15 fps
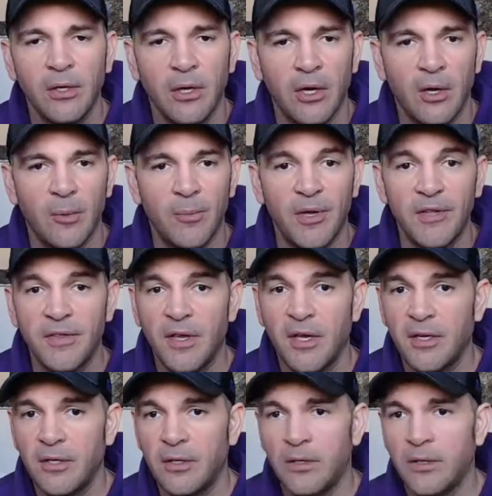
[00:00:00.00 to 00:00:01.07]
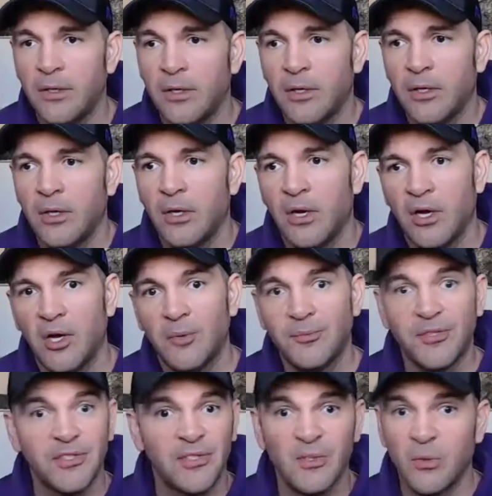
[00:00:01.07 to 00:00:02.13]
And then
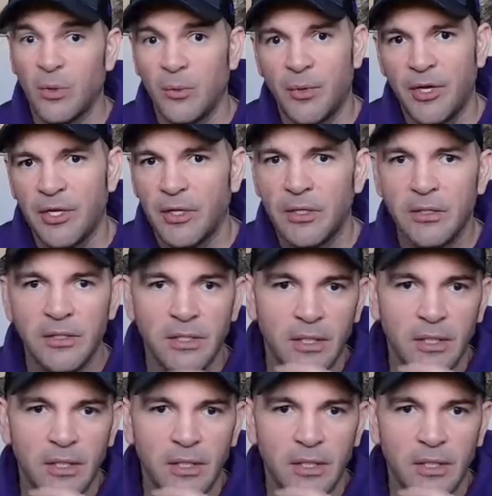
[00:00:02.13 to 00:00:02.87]
just as one way